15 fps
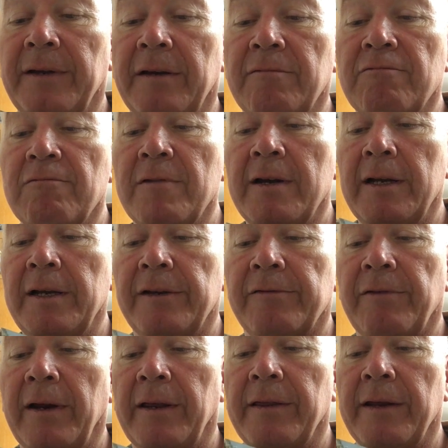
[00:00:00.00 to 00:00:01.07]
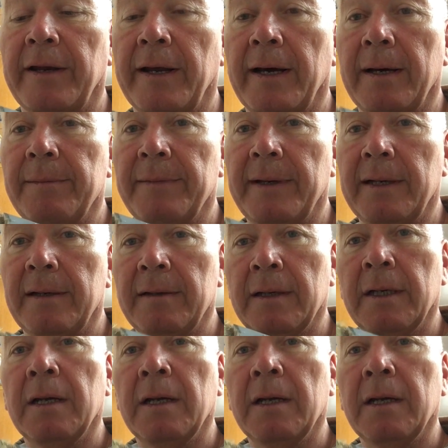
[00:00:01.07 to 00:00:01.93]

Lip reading: That's really strengthened that up now.